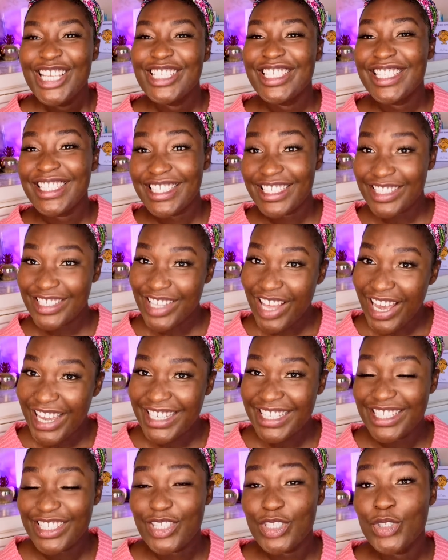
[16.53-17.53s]
she
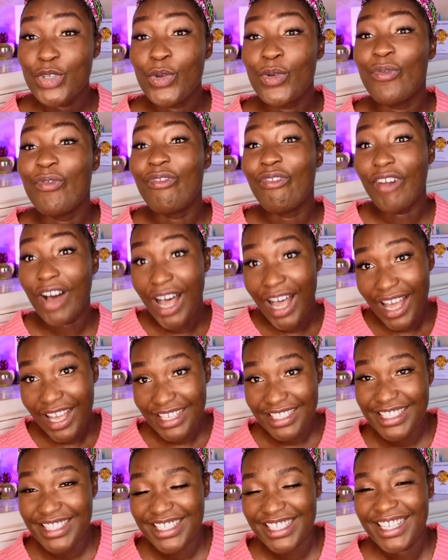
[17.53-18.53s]
decided to
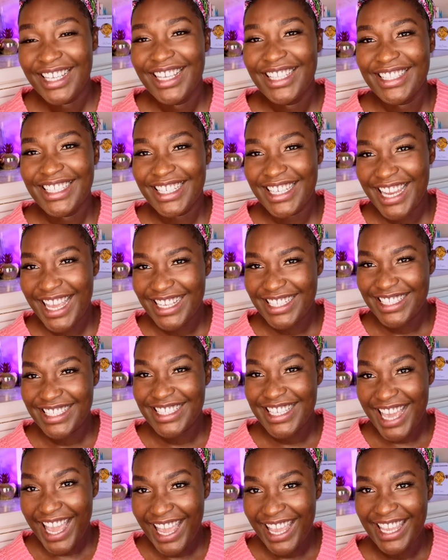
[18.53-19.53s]
fast the
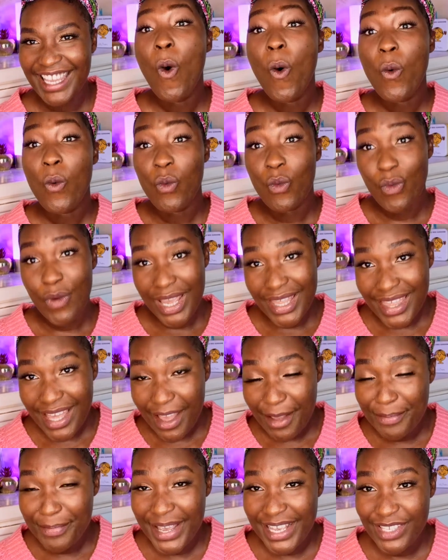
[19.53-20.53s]
next day with
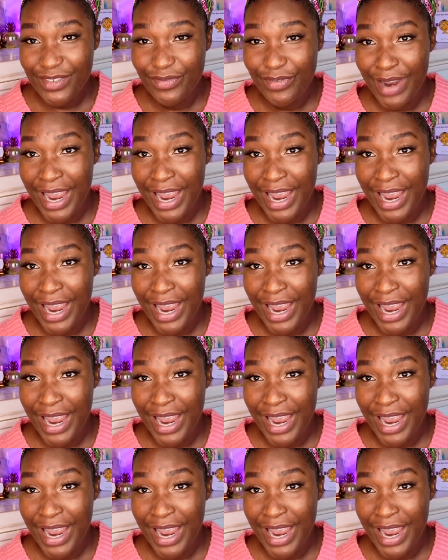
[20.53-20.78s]
her best